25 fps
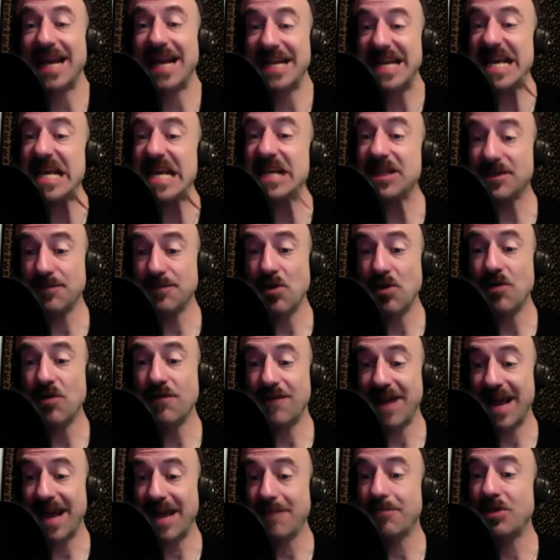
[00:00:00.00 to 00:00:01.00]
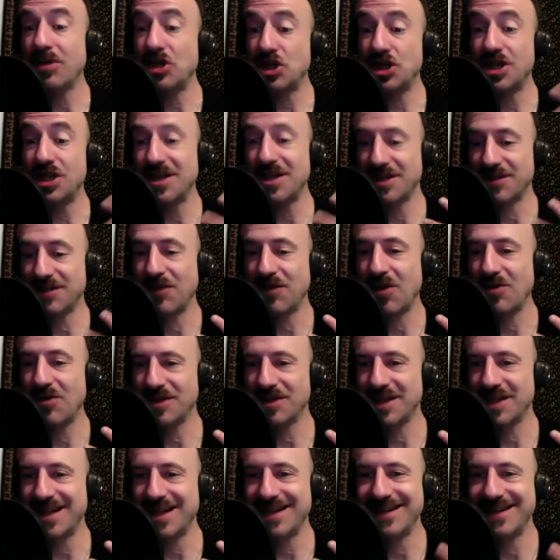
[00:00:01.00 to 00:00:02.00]
he's moving, but she's
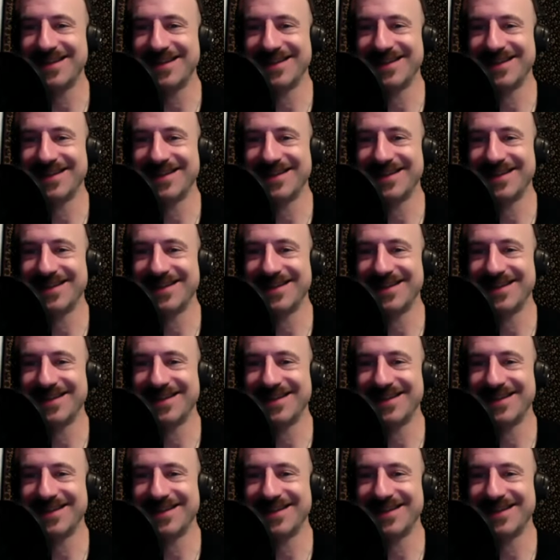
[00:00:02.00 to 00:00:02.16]
frozen.